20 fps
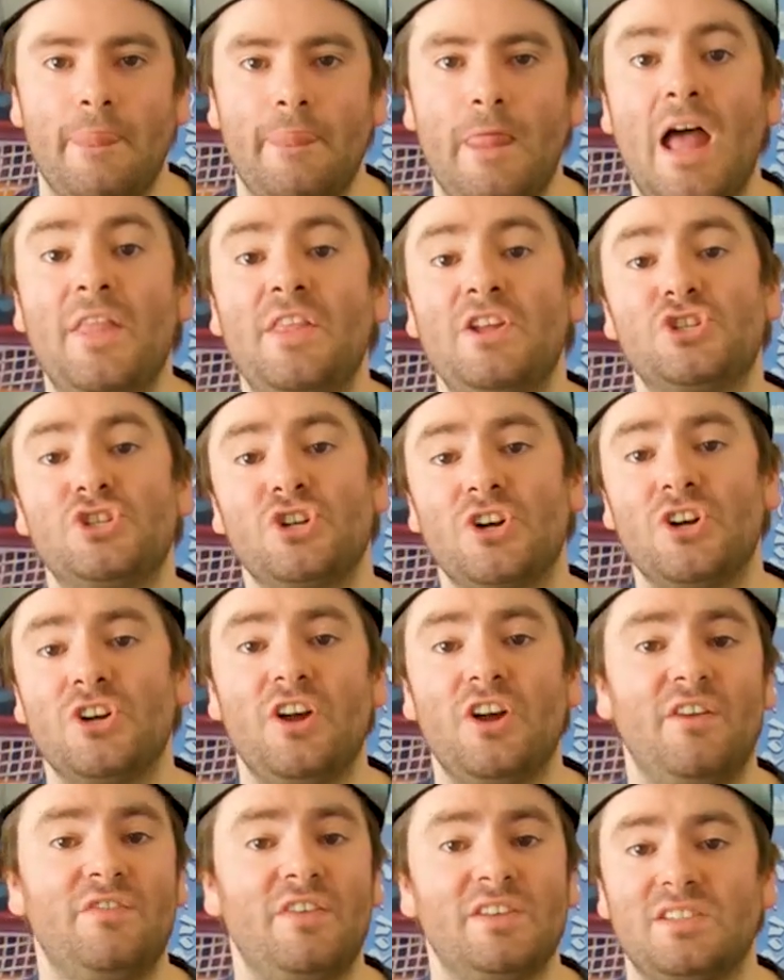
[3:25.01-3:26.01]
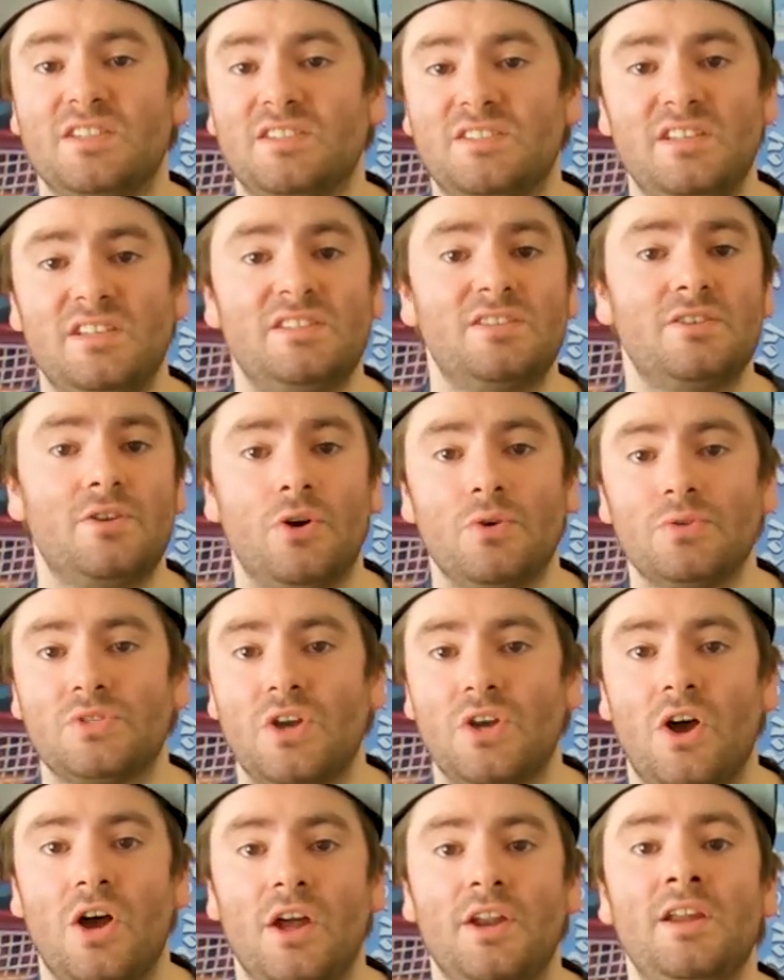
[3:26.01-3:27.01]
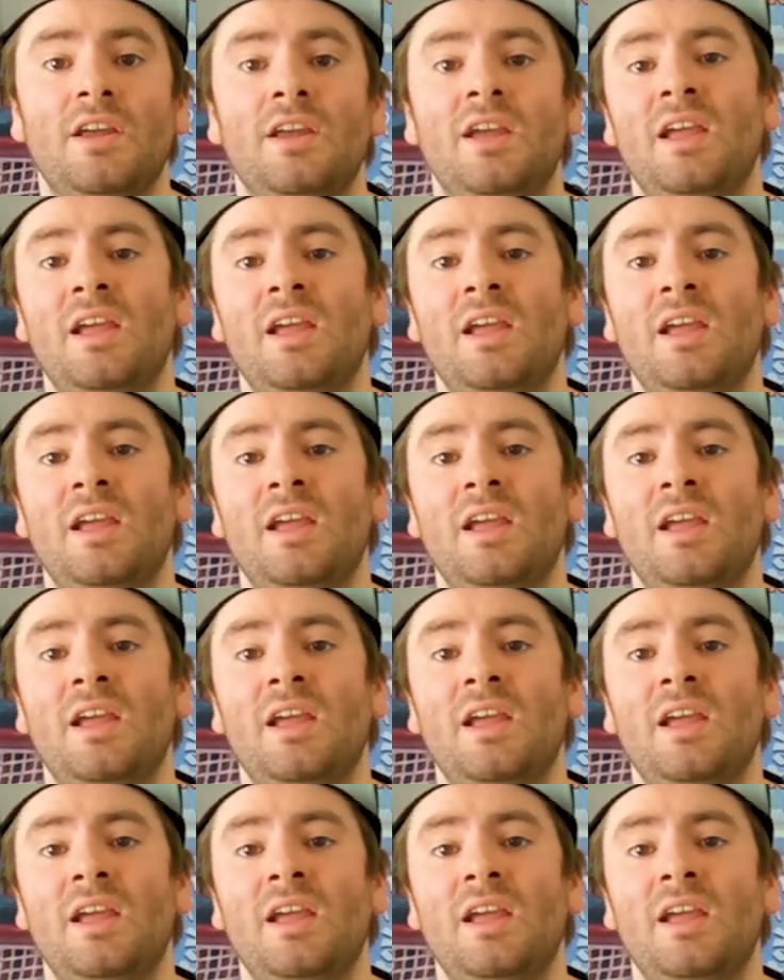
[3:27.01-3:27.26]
And then sure enough, as the season goes on,